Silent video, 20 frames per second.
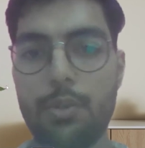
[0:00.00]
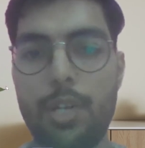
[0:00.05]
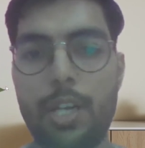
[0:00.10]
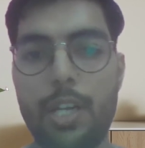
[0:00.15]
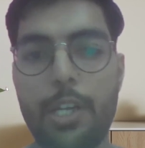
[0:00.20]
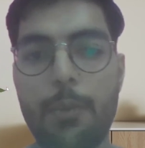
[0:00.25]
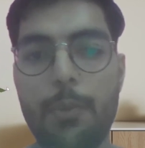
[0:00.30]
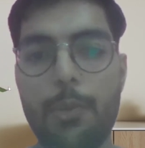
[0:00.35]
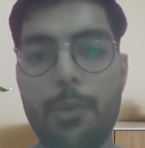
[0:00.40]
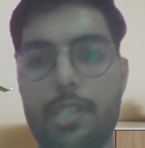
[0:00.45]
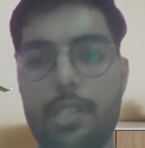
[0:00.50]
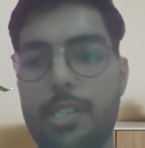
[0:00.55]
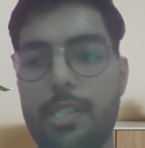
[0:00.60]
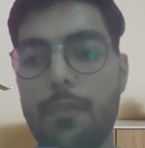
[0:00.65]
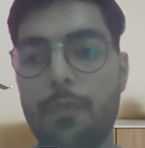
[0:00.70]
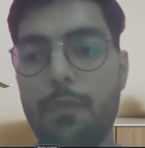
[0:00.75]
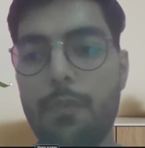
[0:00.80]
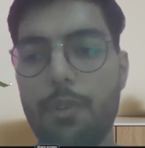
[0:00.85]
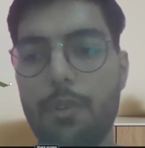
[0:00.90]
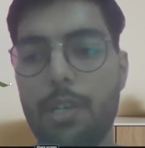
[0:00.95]
SonarQube
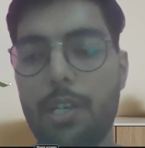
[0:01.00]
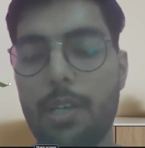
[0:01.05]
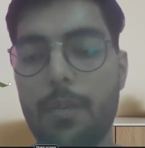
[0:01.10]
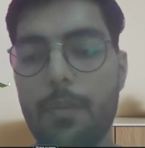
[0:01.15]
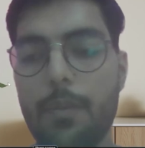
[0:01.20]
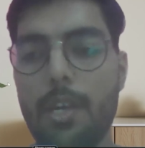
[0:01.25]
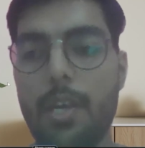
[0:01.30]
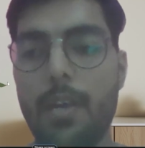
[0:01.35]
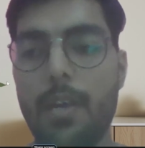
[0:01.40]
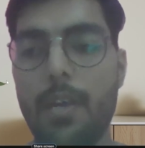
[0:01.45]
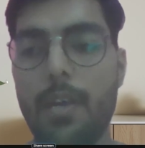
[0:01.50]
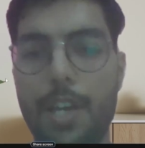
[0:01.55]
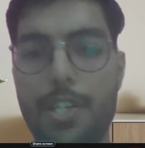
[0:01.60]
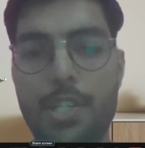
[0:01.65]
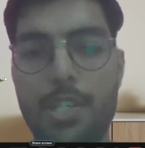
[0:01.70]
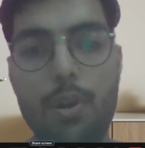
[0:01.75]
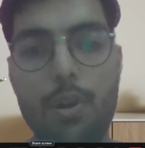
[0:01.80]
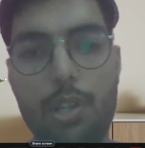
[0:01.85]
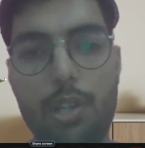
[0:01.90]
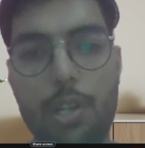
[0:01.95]
is
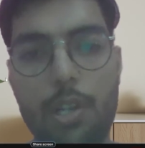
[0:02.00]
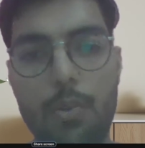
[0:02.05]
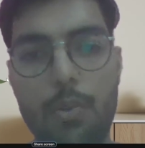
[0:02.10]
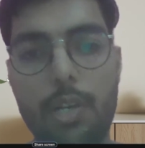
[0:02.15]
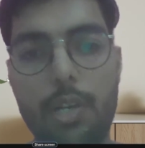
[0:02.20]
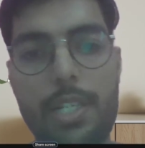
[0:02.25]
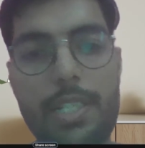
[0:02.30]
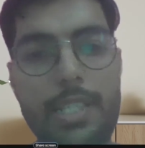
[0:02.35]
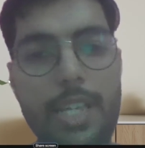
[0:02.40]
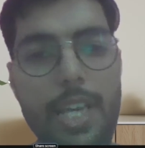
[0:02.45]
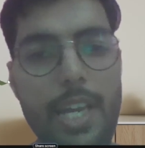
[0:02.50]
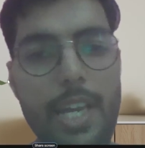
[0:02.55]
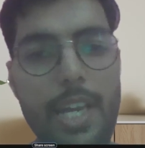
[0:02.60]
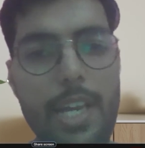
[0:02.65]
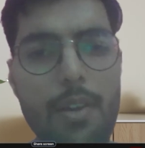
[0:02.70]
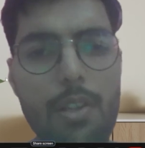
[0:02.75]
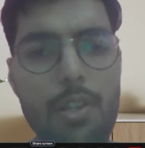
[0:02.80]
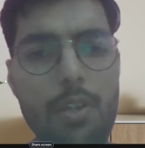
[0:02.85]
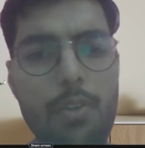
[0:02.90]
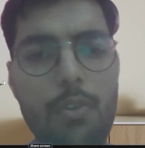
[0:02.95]
fetching all the code and
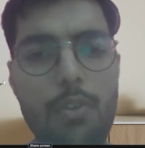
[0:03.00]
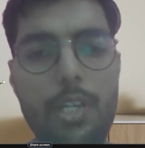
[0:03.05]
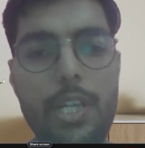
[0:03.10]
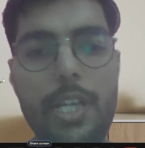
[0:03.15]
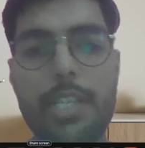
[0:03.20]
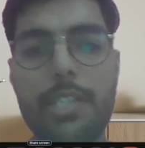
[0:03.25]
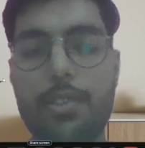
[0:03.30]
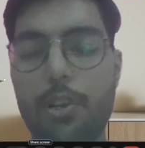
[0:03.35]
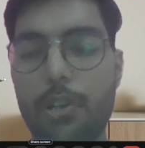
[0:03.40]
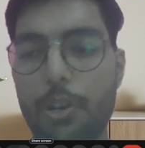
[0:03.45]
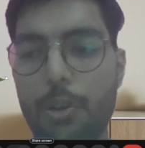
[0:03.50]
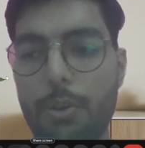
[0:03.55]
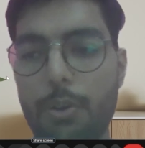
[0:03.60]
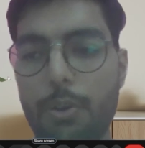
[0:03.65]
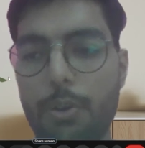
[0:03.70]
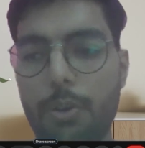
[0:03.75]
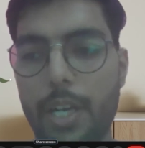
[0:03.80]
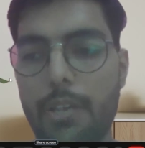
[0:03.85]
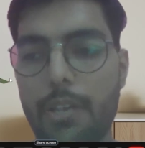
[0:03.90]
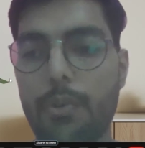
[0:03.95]
scanning all the code, that is not
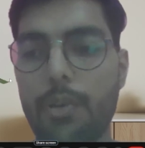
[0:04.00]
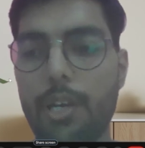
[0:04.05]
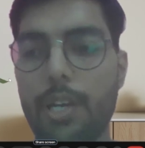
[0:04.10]
required.